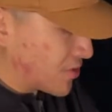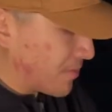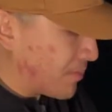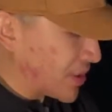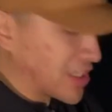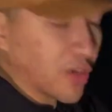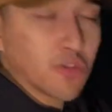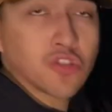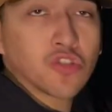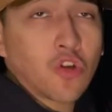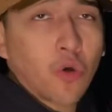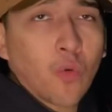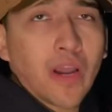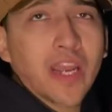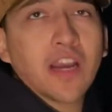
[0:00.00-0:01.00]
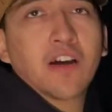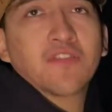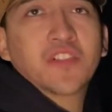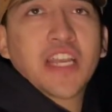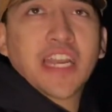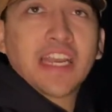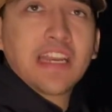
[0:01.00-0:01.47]
but there was no way of
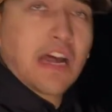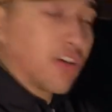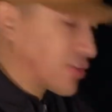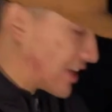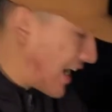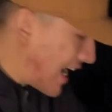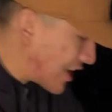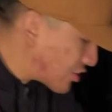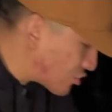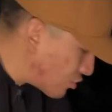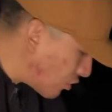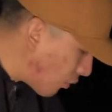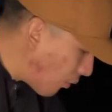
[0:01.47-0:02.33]
taking out the actual